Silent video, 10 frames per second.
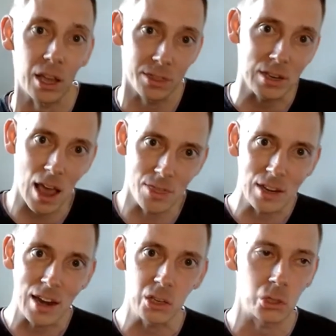and the
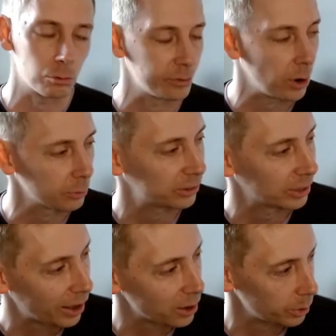nature of our written
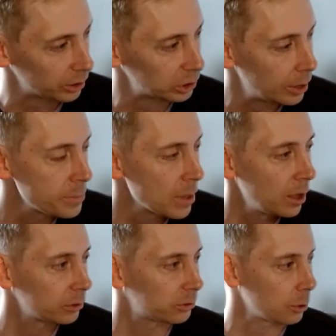language.
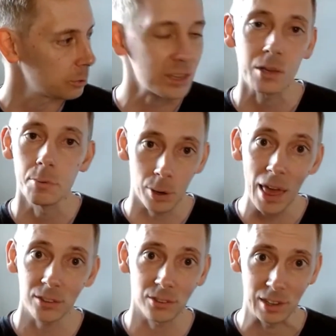So this
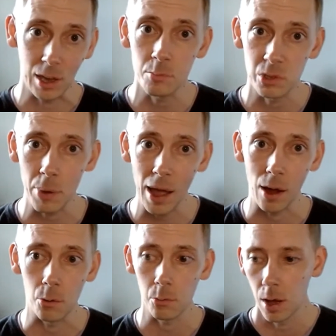complexity comes
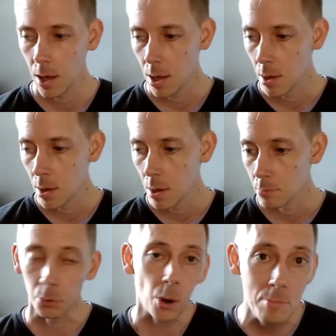about
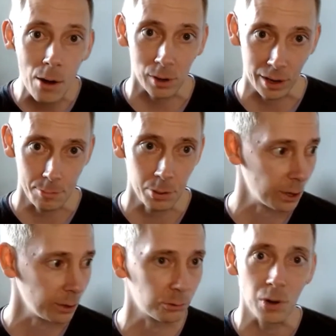primarily
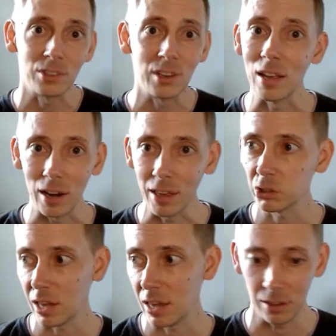because written English
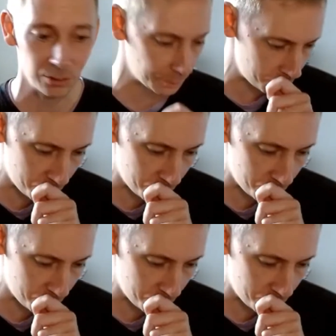is